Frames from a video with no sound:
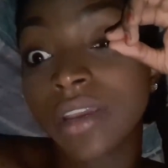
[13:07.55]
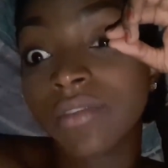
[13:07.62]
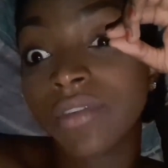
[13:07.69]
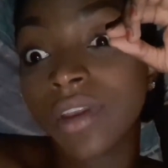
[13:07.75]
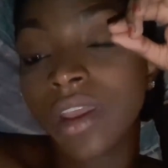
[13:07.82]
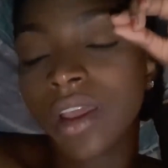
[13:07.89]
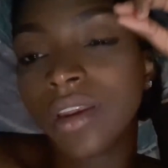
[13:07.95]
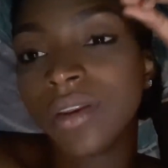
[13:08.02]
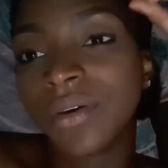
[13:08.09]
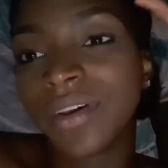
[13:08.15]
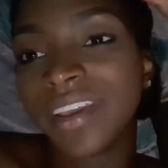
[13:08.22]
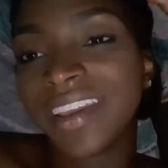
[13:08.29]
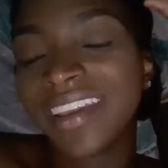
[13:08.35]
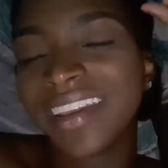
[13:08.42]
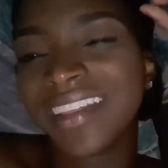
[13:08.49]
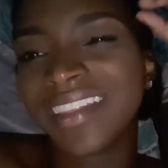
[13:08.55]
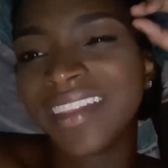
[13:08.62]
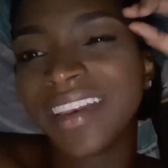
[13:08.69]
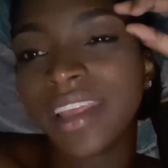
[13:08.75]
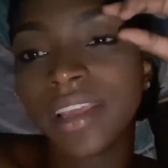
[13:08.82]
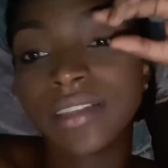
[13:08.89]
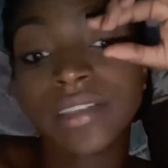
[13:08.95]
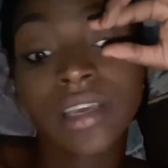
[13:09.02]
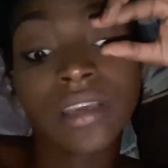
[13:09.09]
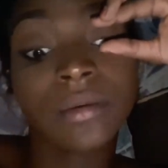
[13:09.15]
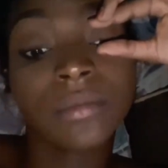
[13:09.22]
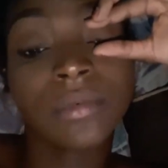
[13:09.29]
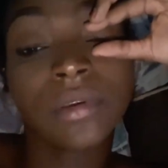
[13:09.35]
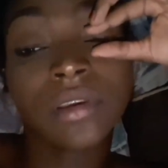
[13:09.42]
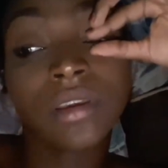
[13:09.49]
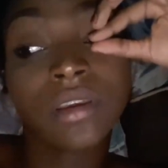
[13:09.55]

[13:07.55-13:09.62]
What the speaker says: get very annoying in the daytime.